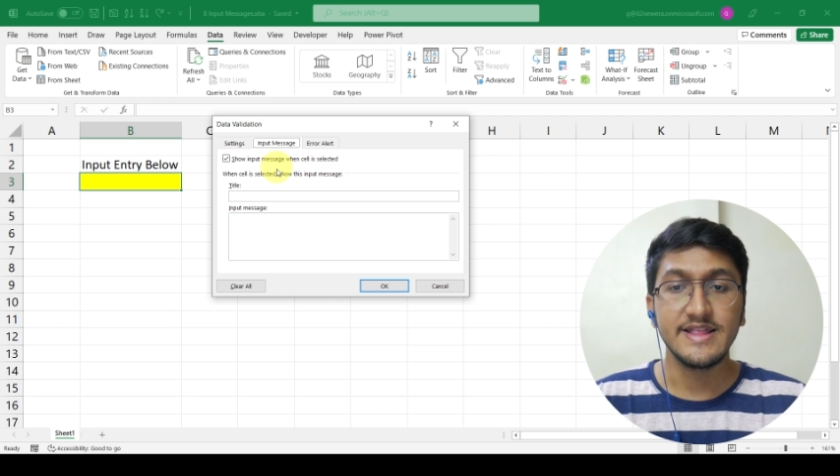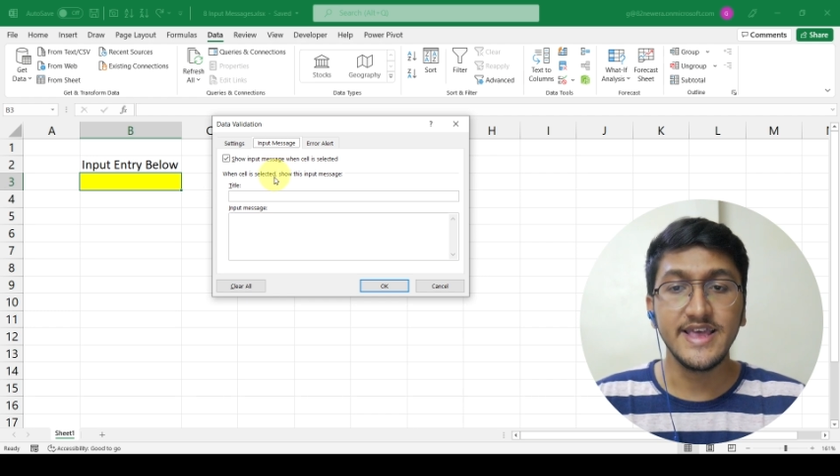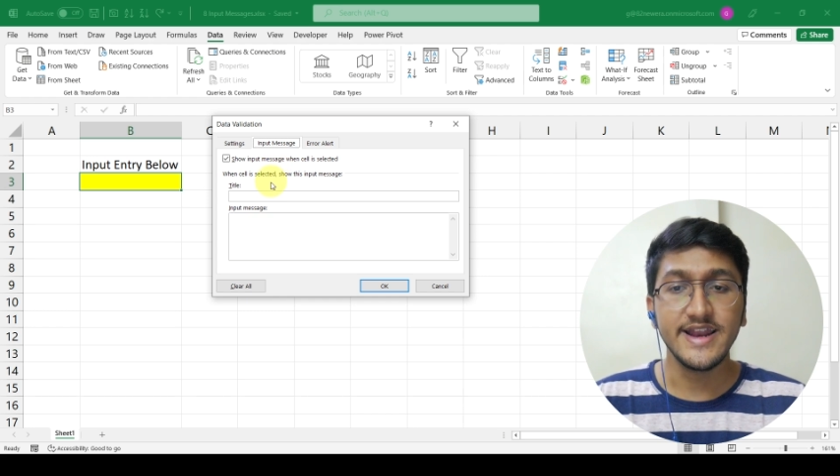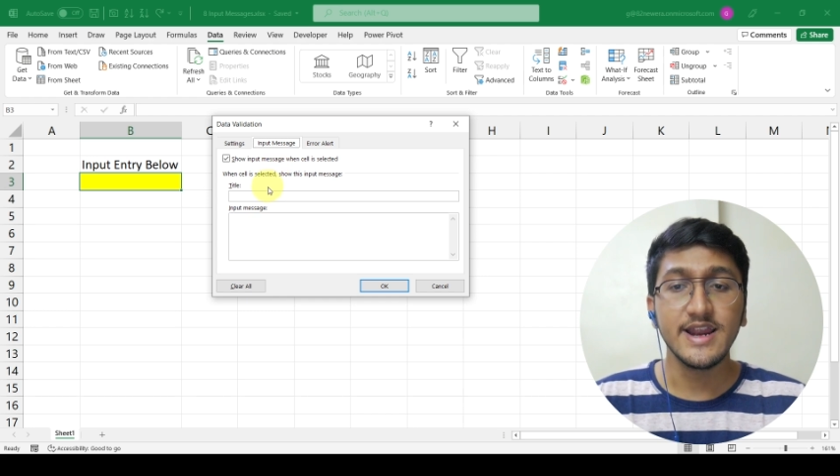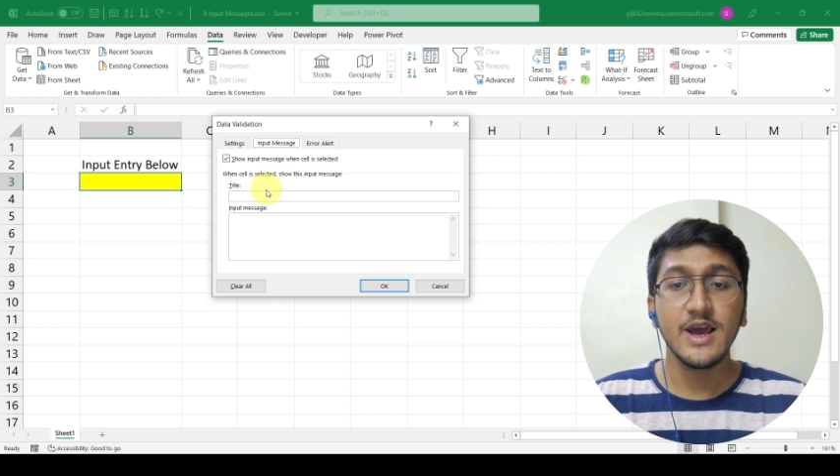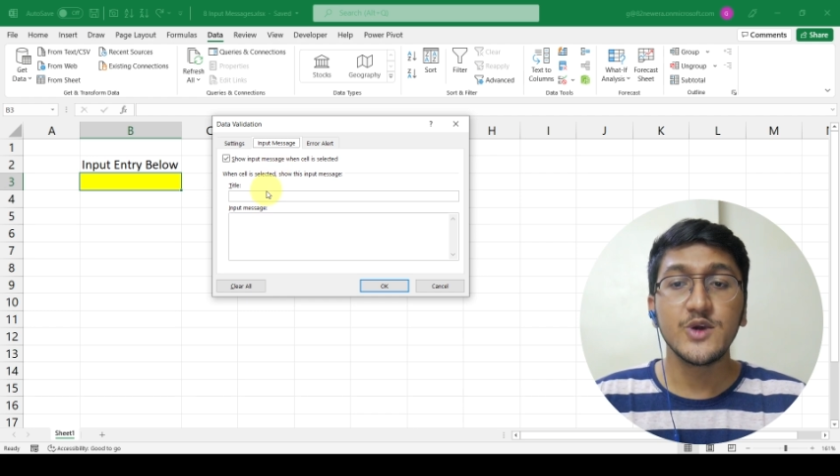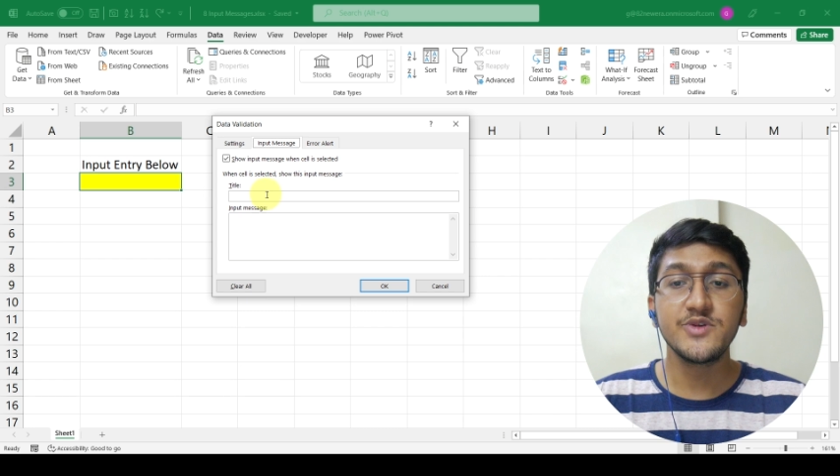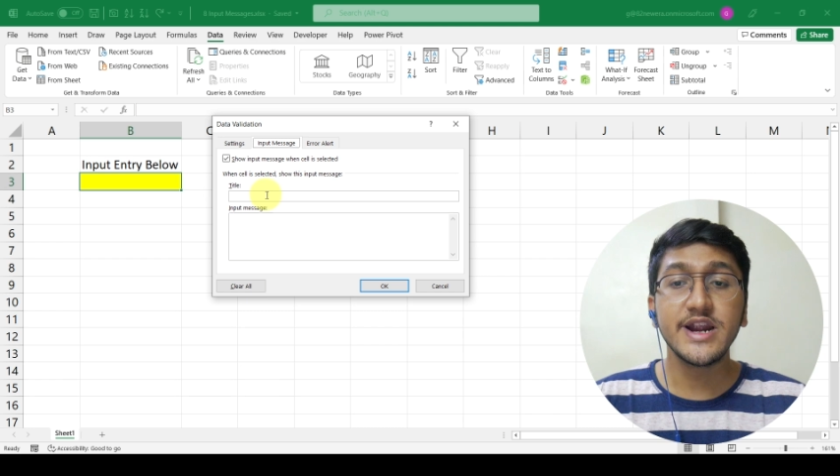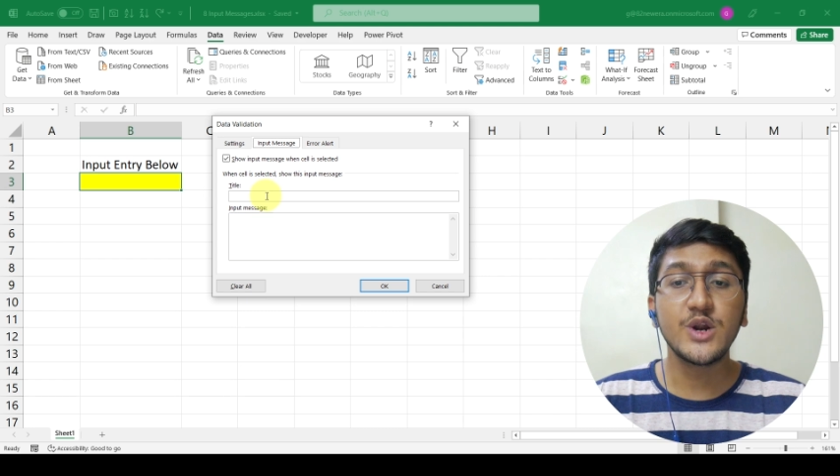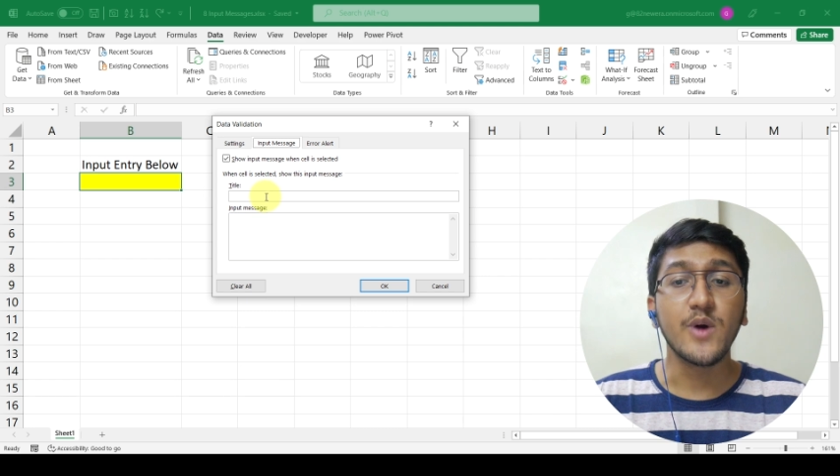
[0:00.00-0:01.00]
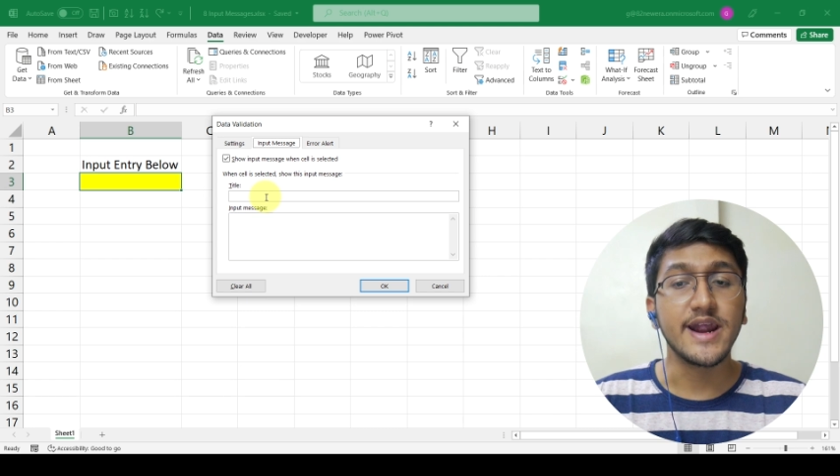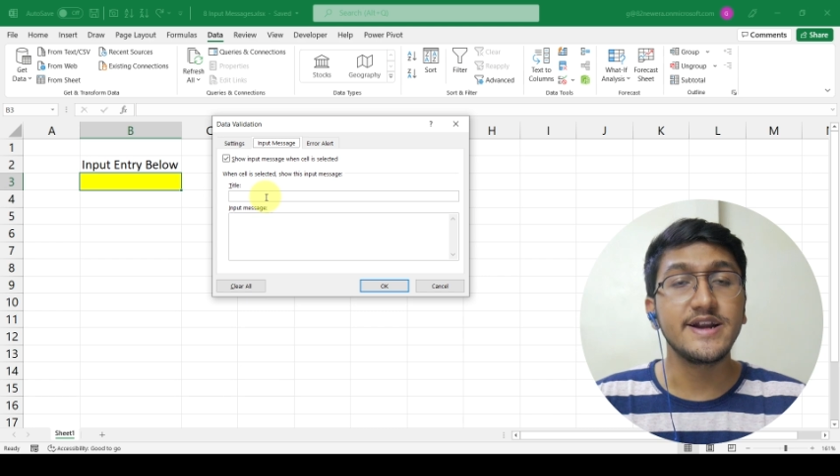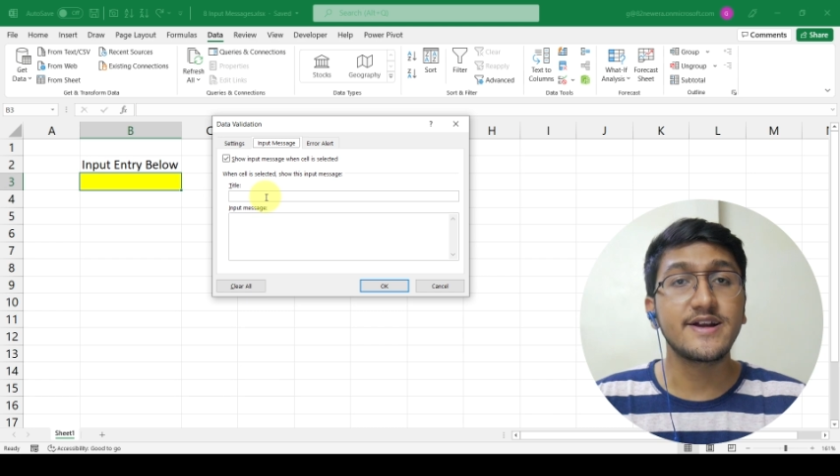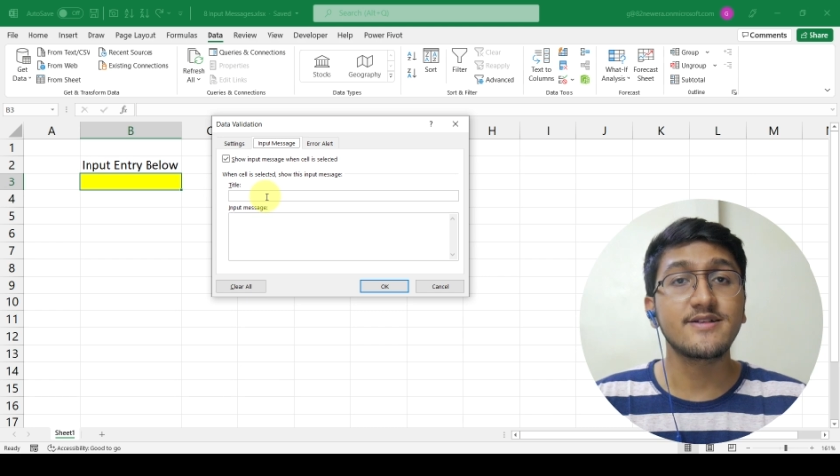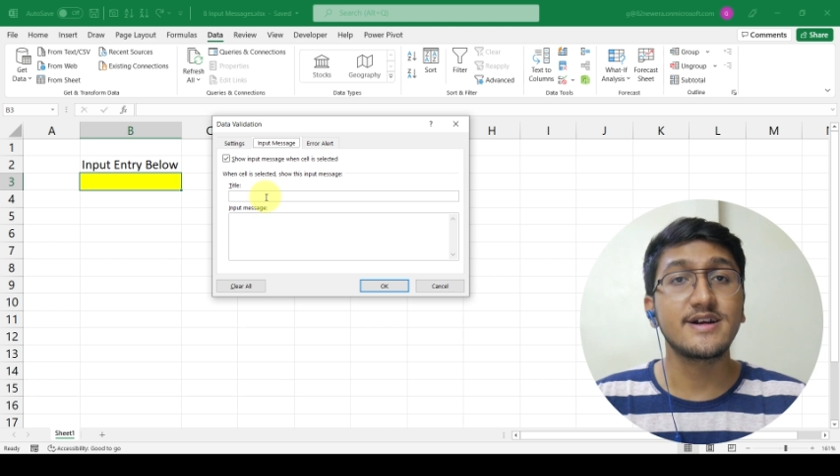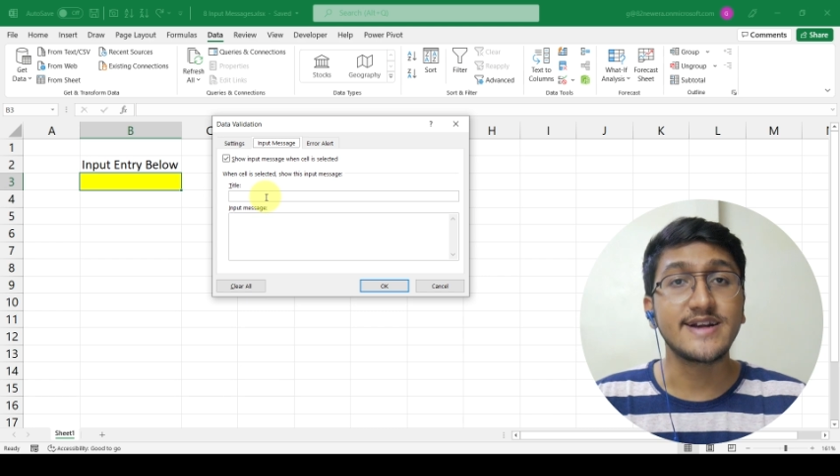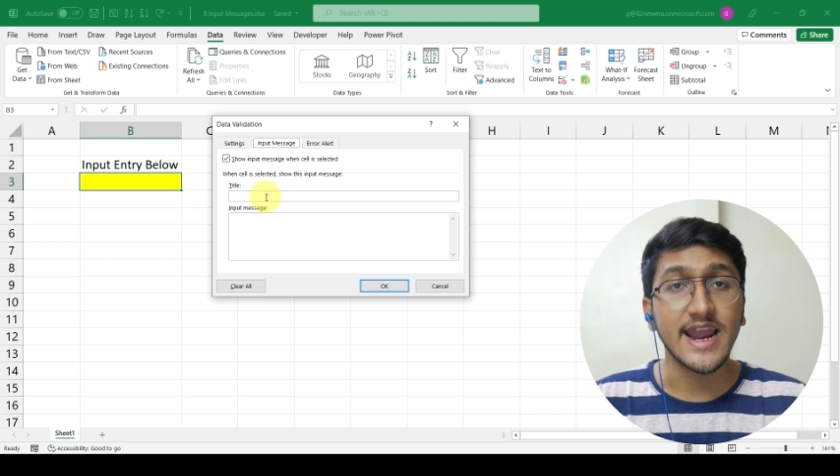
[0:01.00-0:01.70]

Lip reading: Then you need to enter the